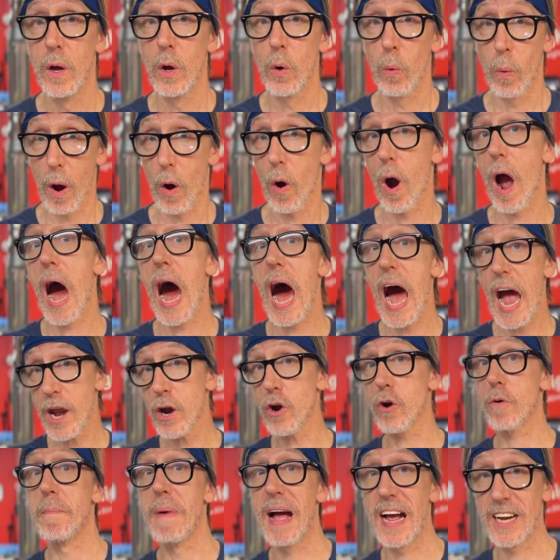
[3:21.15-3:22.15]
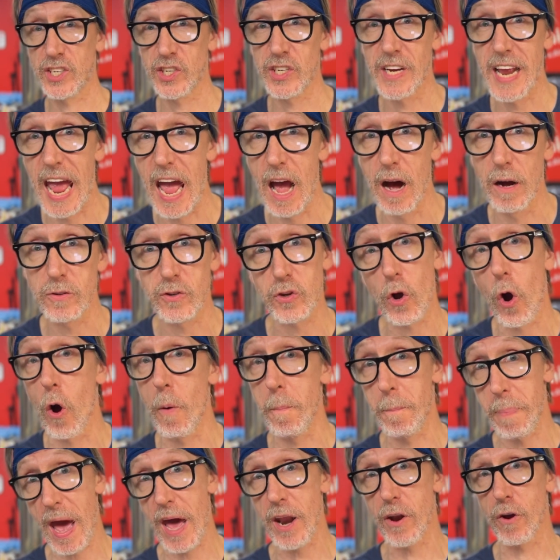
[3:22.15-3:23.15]
where higher mesh counts are
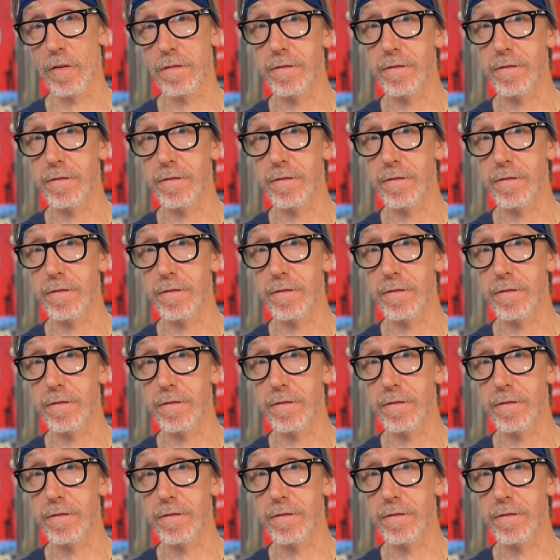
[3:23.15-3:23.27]
better